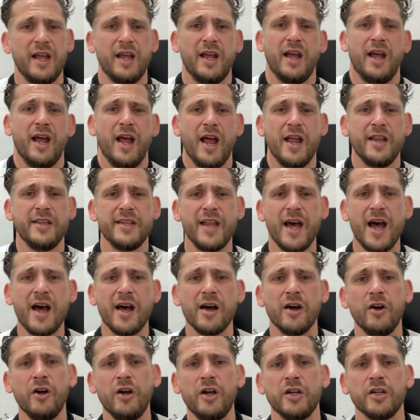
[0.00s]
And
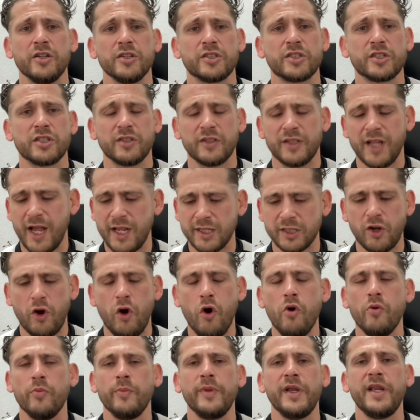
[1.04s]
that hurts. That's
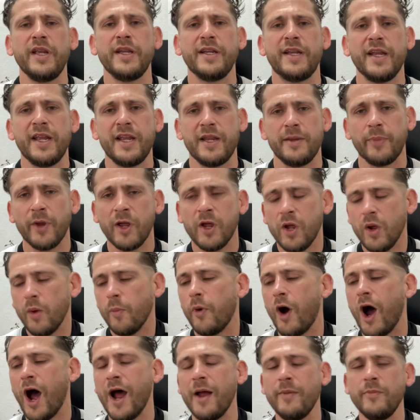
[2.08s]
cut me deep.
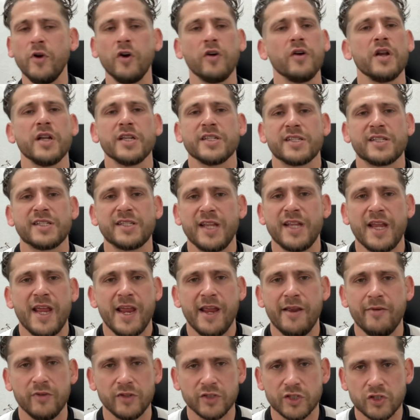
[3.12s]
But I'm not going to sit
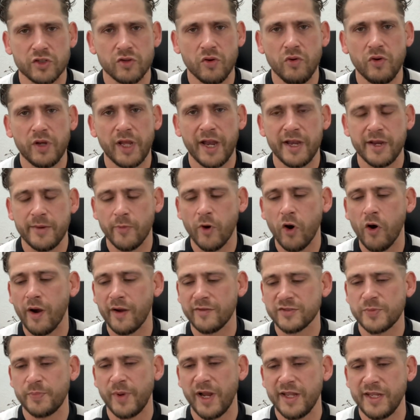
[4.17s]
here and sulk anymore. I've
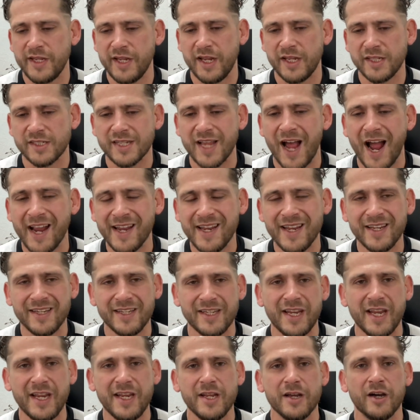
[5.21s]
spent the entire
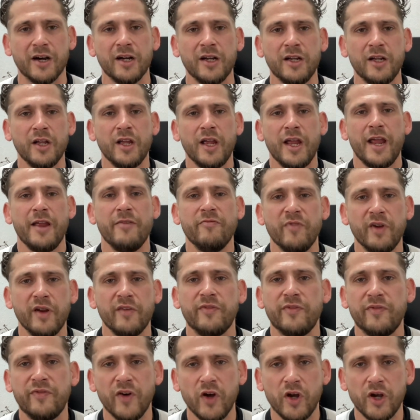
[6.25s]
year in
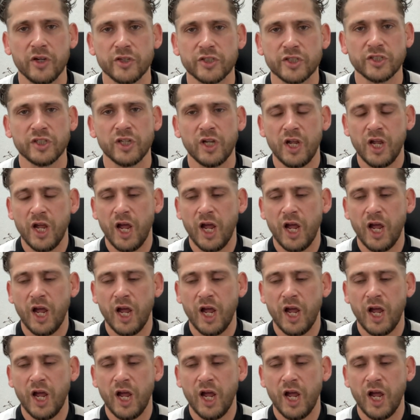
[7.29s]
reverse.